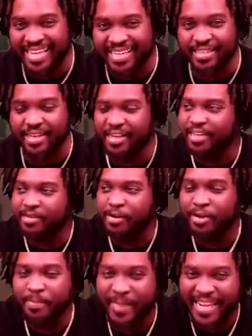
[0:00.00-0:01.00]
I keep
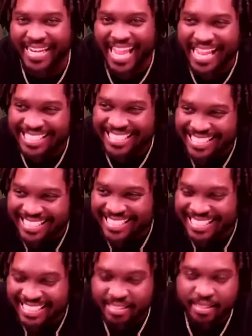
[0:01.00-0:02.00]
calling it
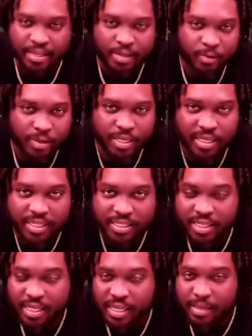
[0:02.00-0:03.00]
Manhattans with an
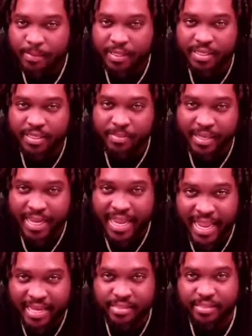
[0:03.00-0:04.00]
S. But the
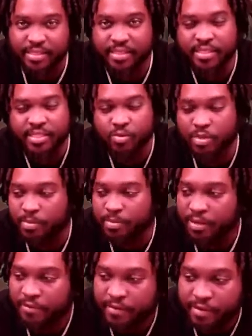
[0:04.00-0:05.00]
Manhattan is one of
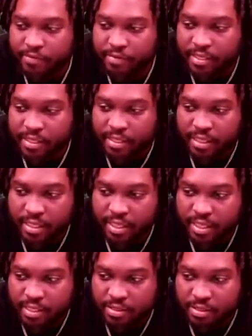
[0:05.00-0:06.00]
my favorite
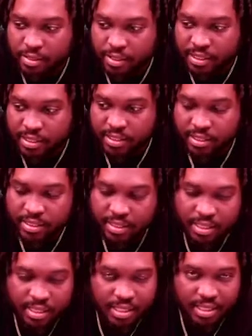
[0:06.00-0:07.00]
drinks.
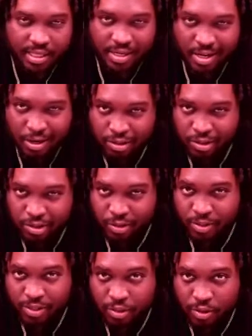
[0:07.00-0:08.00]
I also
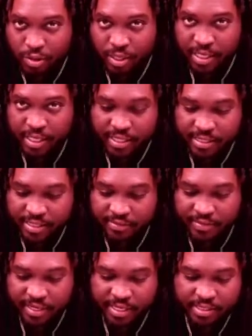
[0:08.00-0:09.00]
enjoy Hennessy
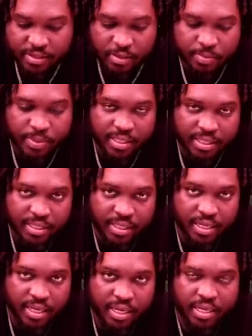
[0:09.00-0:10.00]
VSOP.
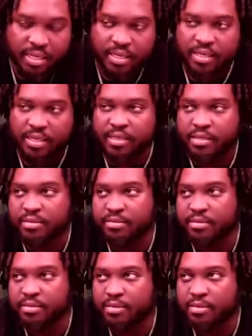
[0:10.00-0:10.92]
You